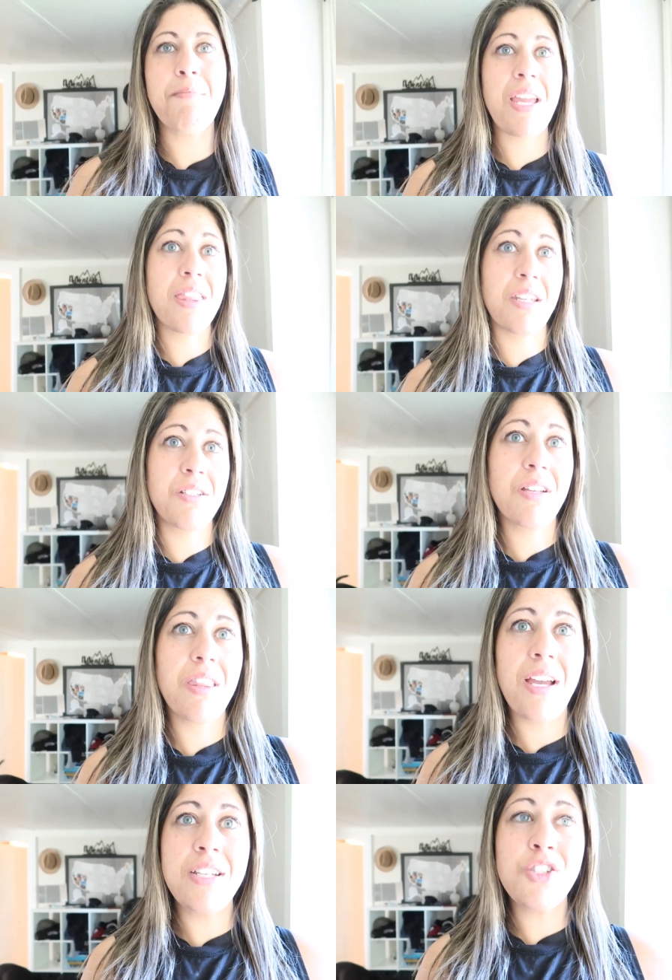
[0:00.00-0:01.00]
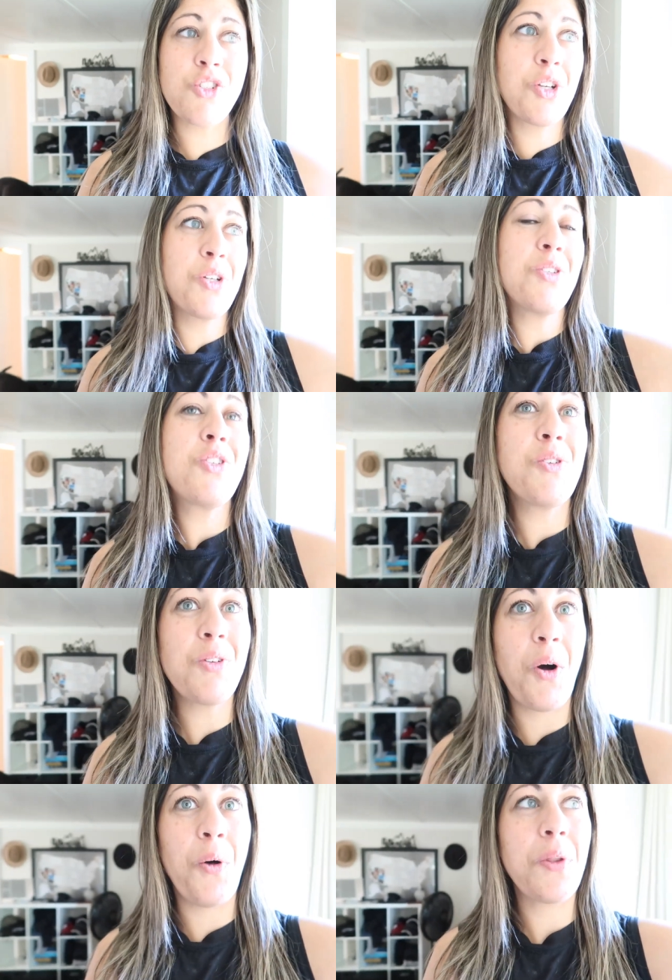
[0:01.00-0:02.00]
My thunder thighs chewed
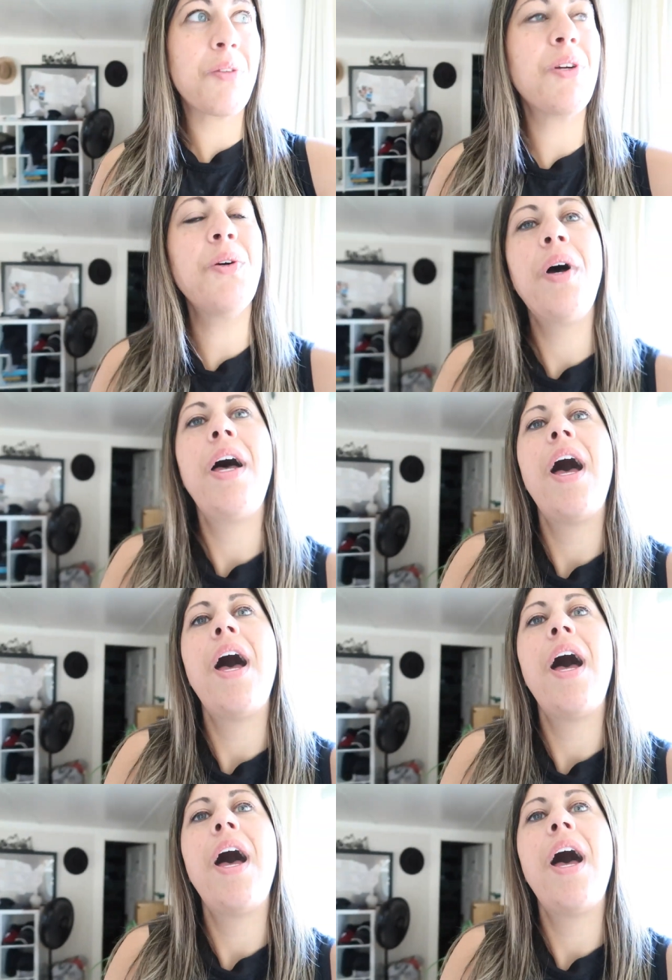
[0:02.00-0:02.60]
a hole through.